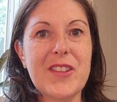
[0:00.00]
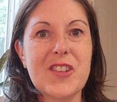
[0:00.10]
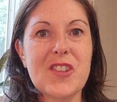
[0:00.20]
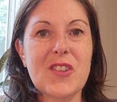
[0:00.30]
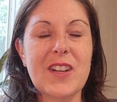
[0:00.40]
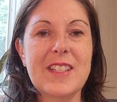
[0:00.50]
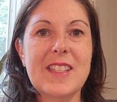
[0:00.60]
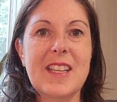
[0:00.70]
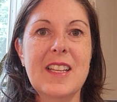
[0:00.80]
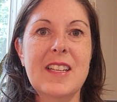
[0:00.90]
insurance.
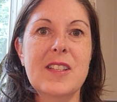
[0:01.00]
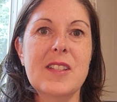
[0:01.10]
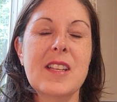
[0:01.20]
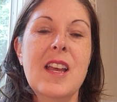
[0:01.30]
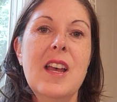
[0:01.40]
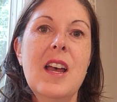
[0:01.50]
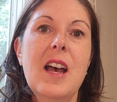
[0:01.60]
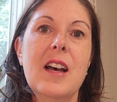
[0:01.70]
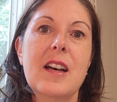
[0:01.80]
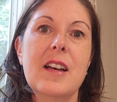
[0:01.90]
It is
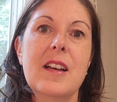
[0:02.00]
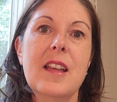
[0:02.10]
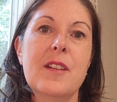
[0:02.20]
an